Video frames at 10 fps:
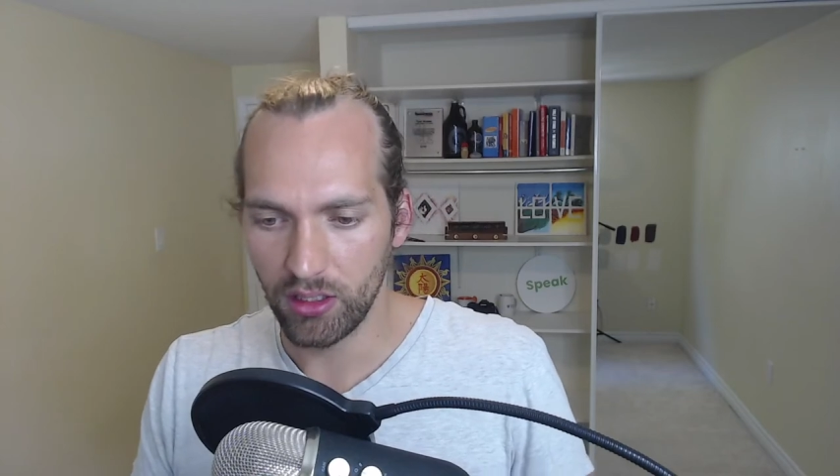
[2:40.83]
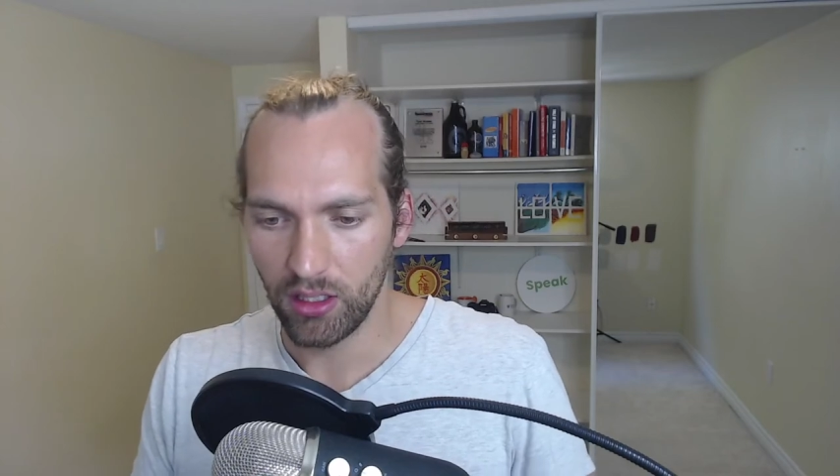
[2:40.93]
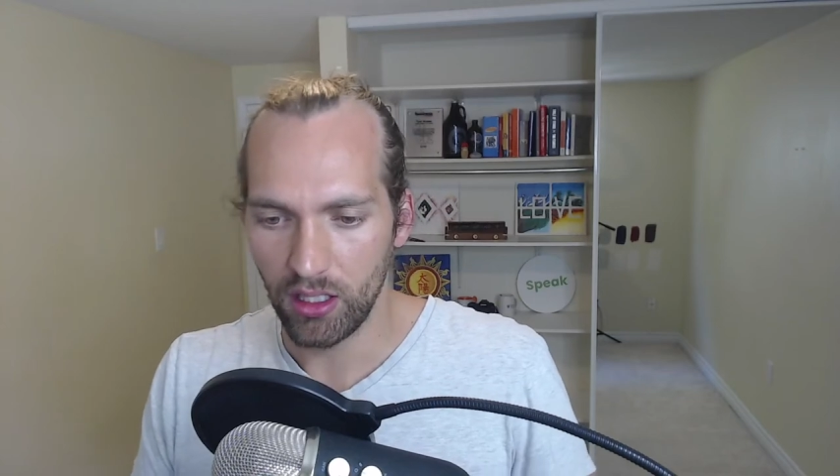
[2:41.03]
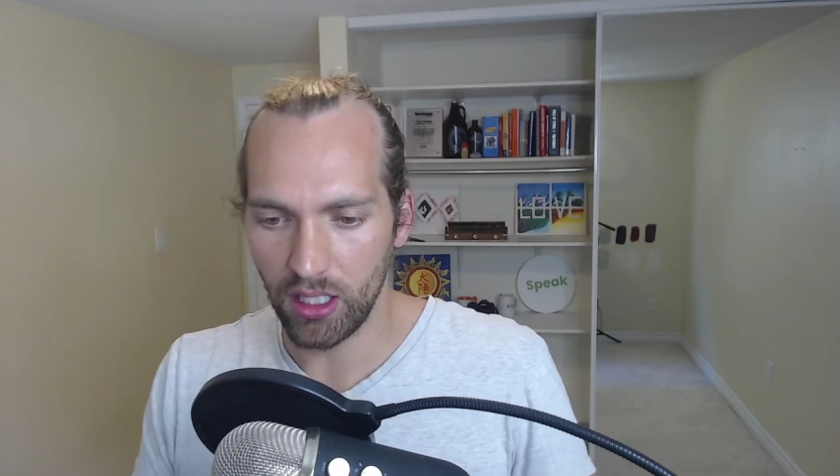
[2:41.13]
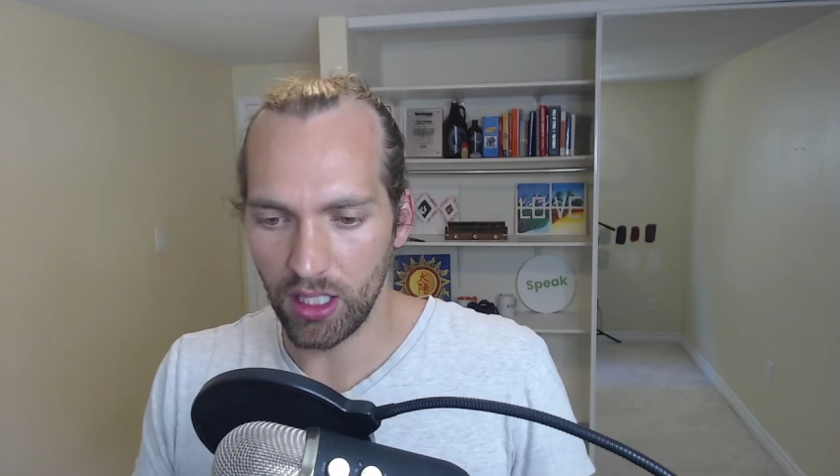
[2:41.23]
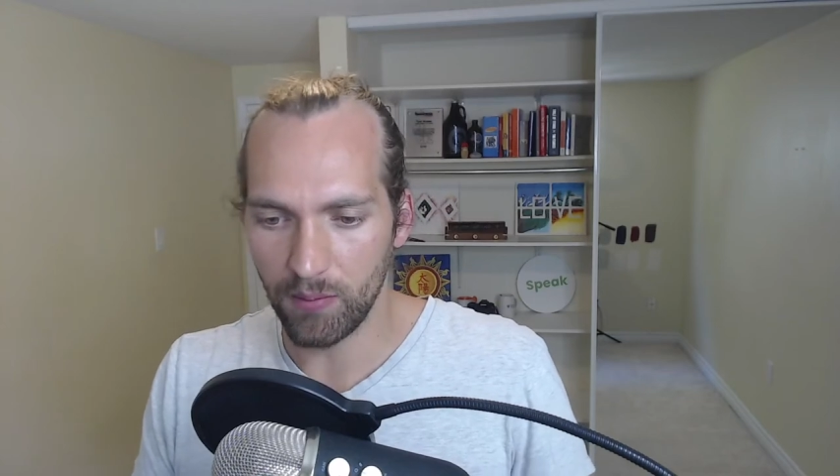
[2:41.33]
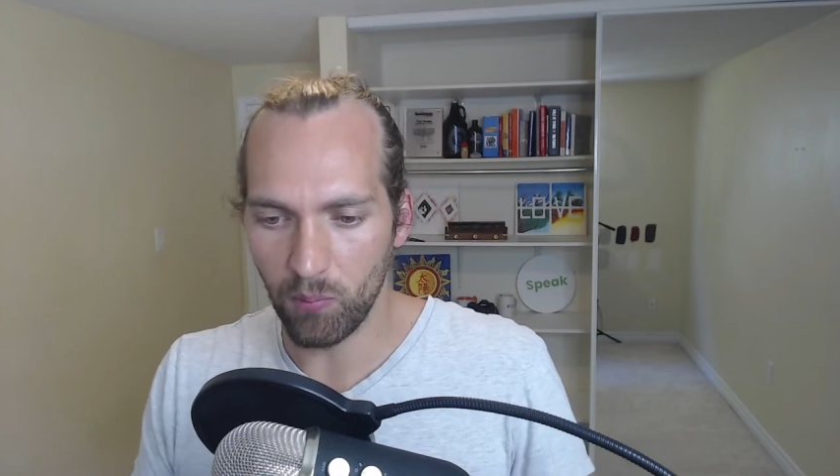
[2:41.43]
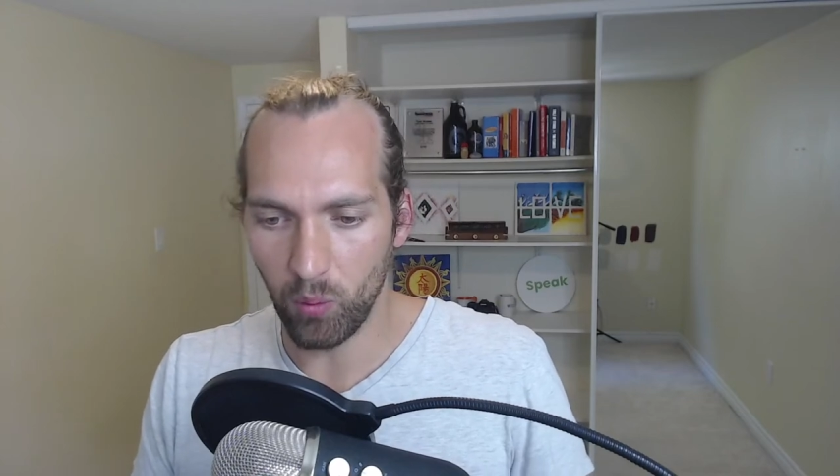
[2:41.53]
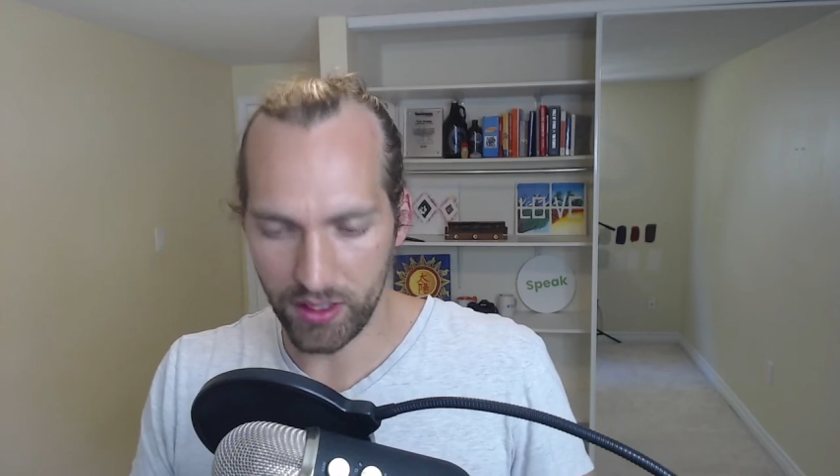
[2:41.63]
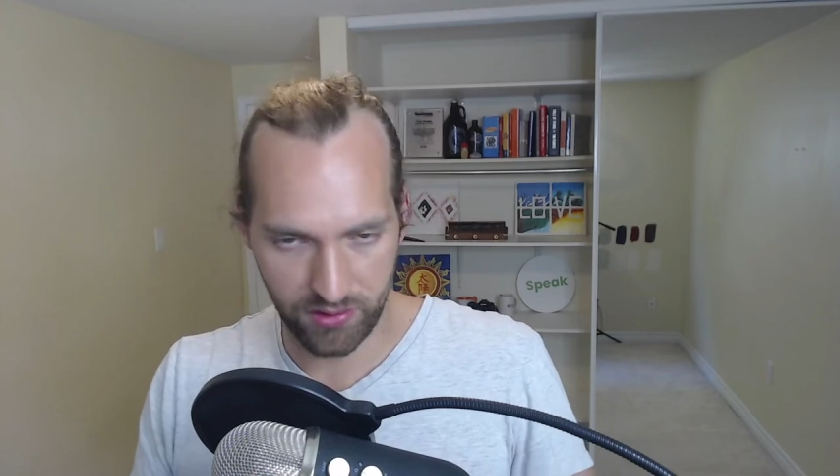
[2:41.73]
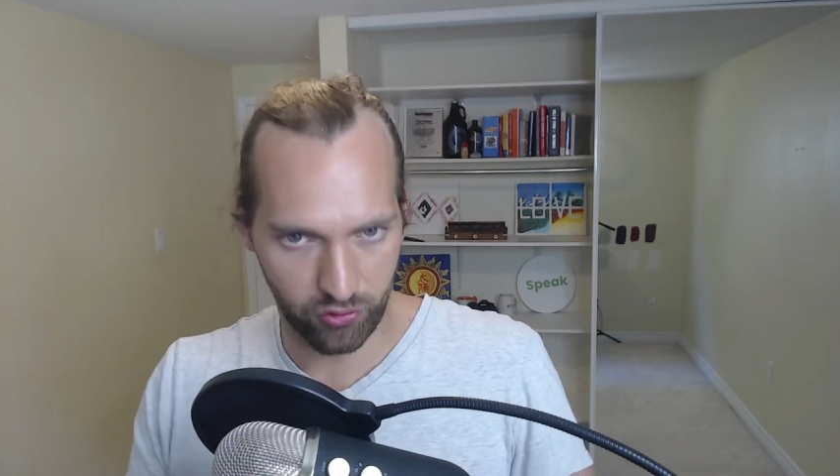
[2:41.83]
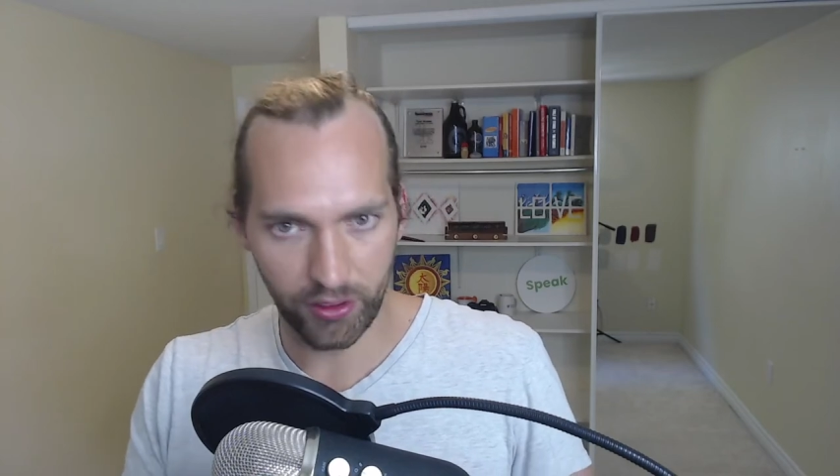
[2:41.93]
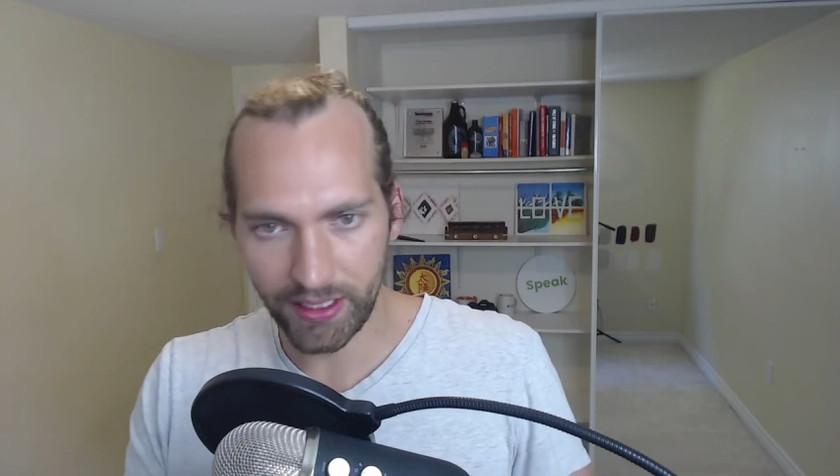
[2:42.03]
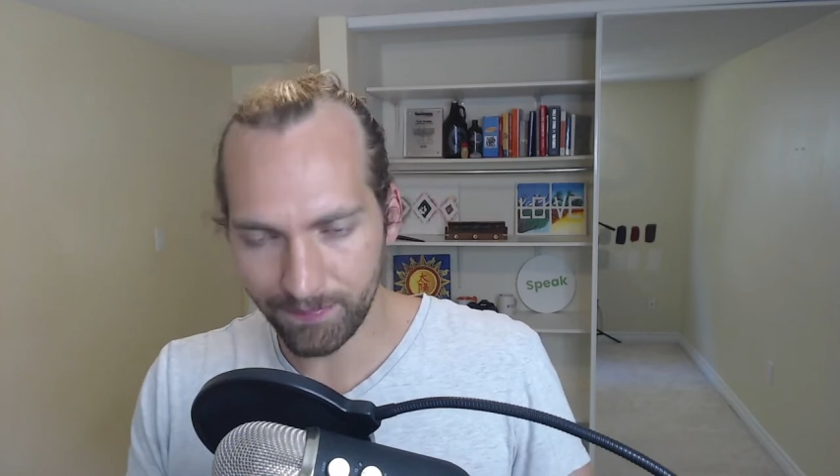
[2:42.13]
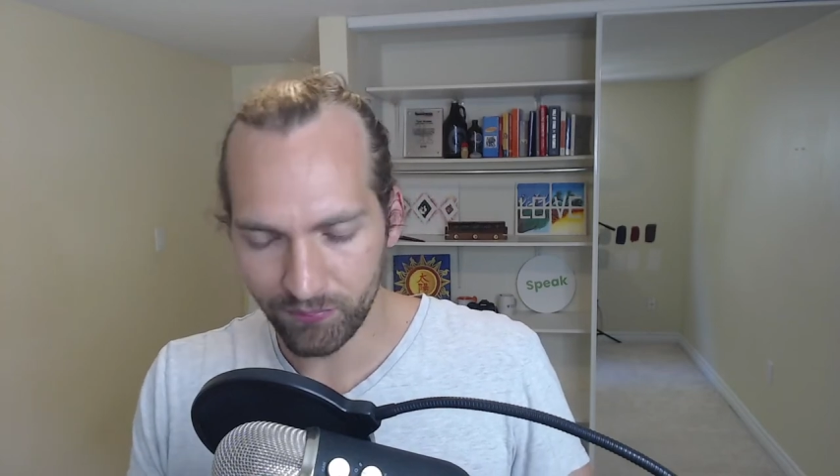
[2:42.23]
was
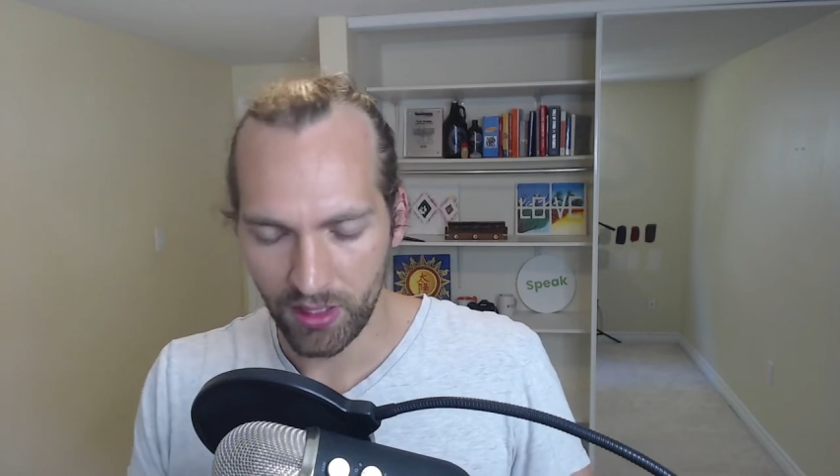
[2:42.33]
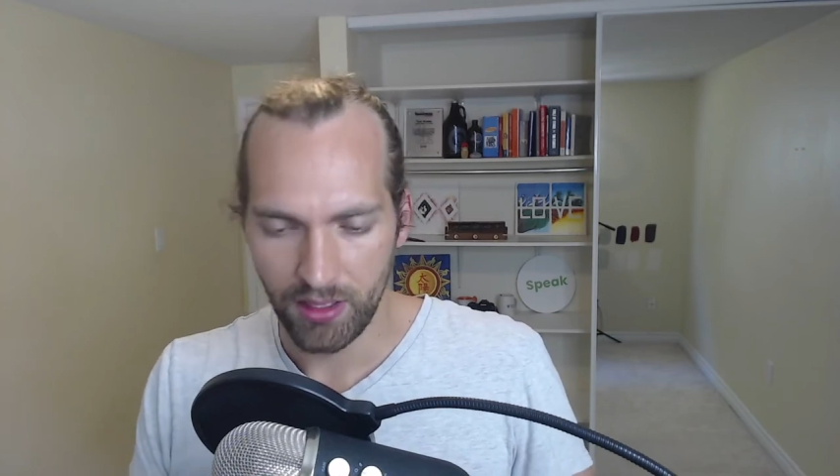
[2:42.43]
created